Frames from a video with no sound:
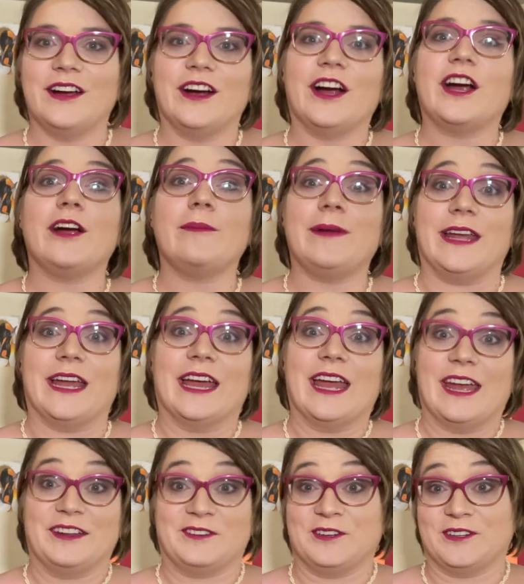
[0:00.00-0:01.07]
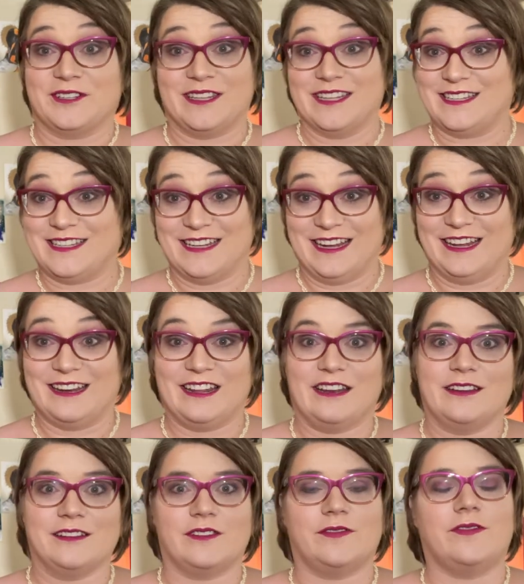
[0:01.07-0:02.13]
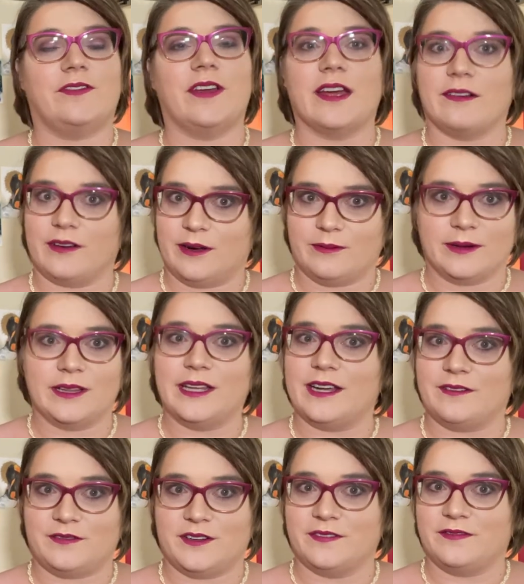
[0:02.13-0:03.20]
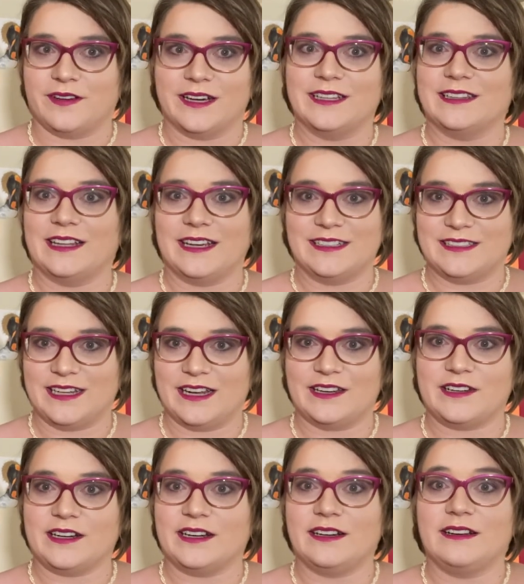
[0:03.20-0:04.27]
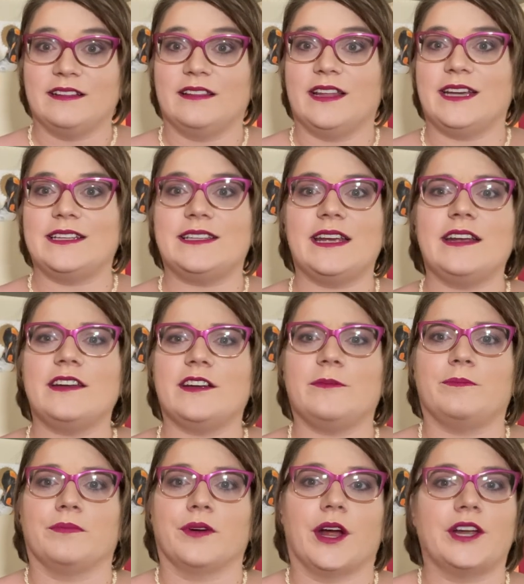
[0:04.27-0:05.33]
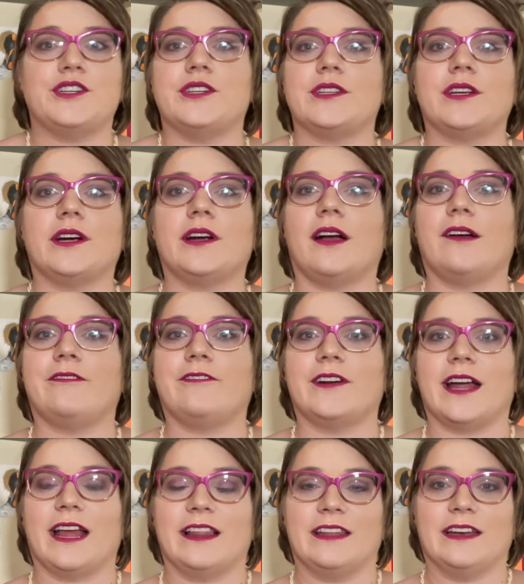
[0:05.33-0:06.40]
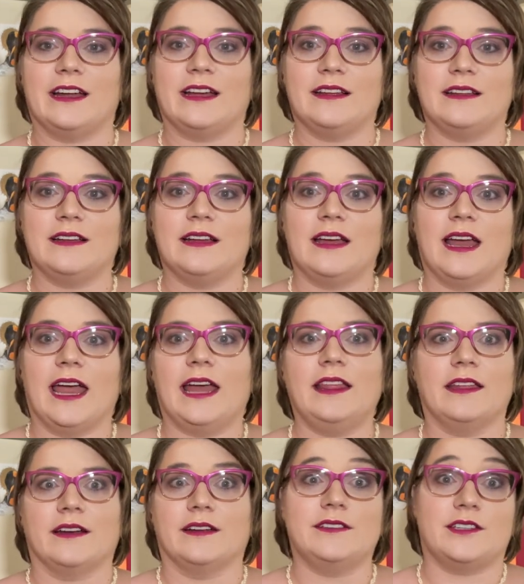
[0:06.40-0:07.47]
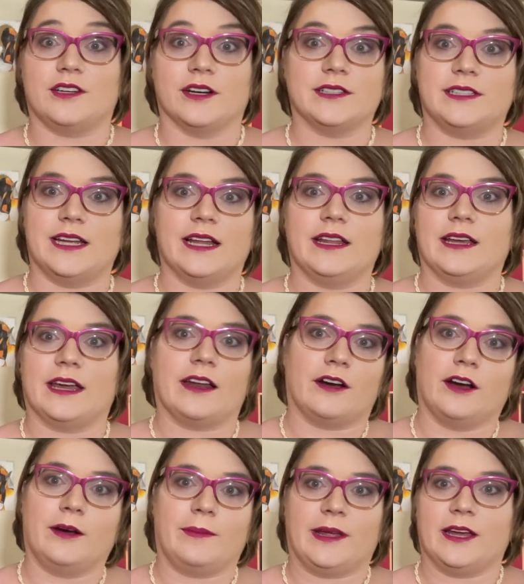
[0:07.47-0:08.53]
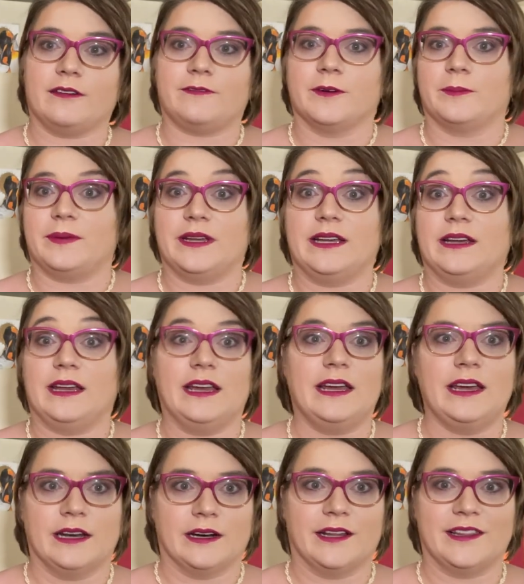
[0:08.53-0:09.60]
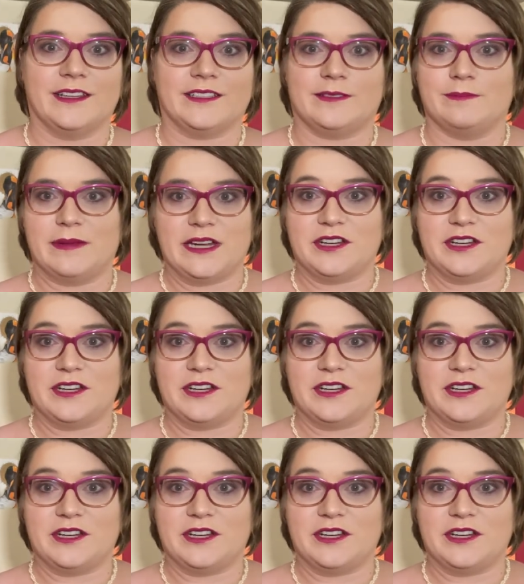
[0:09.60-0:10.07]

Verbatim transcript: Hermia enters the scene and is very relieved to find Lysander. Lysander brushes her off for Helena. Helena starts yelling at Hermia for being in on this mean